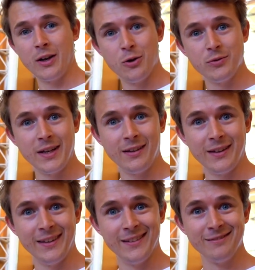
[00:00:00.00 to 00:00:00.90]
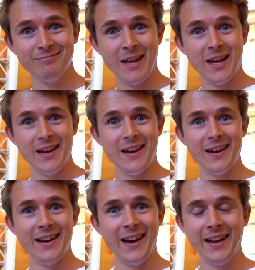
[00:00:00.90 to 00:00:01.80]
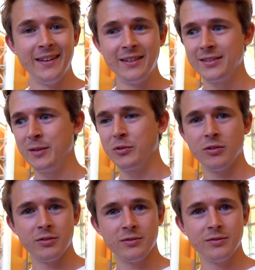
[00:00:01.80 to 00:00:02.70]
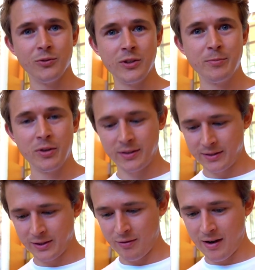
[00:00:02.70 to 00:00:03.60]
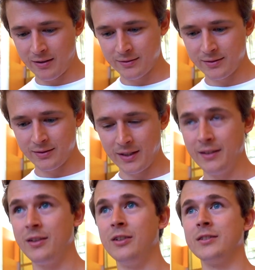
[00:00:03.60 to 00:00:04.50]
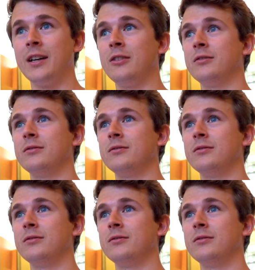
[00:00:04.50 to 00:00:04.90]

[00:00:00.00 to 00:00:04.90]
a hotel here, and they just come across all these bodies in the ground, and it turns out